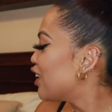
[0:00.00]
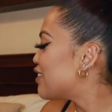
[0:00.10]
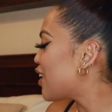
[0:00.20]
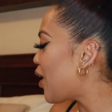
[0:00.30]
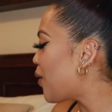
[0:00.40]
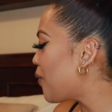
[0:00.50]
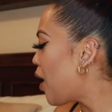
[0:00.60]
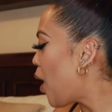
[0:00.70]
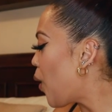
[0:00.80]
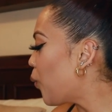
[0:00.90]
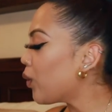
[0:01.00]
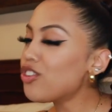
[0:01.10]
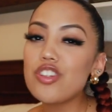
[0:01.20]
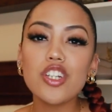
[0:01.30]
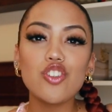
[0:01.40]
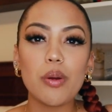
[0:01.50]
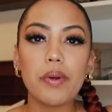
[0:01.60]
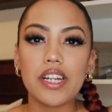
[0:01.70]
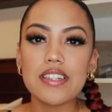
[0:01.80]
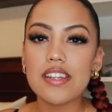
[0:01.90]
So we're just gonna jump
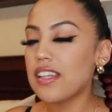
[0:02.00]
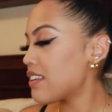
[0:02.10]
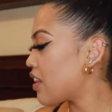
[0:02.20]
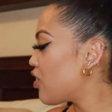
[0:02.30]
right into this.